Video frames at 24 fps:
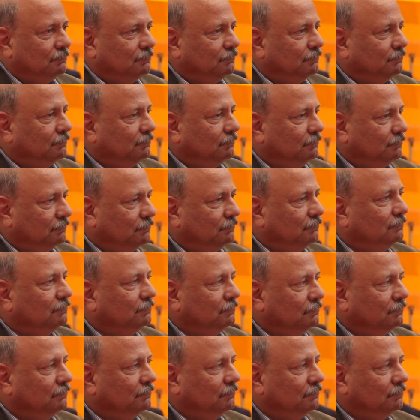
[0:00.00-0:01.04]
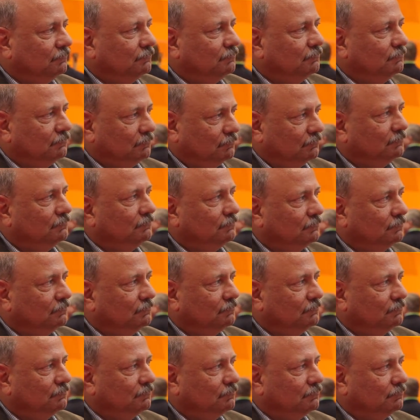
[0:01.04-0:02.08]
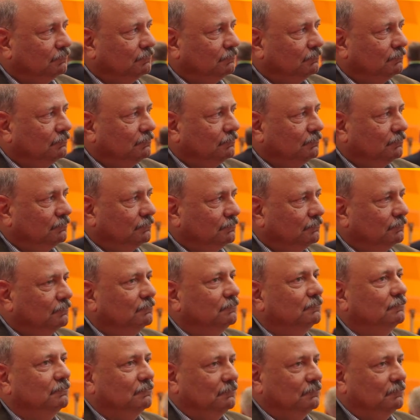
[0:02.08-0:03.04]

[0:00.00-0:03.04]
[no speech]